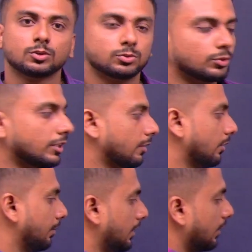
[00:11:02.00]
So there
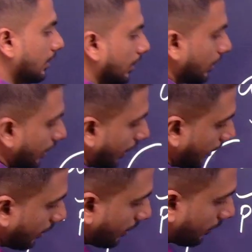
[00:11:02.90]
will be
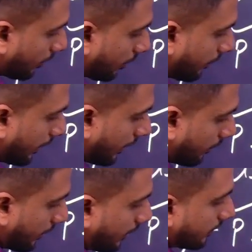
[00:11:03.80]
n number of
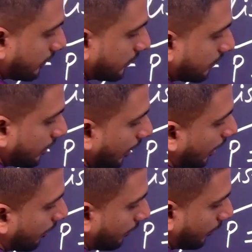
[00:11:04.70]
elements
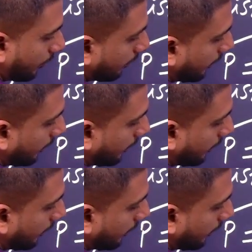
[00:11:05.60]
up to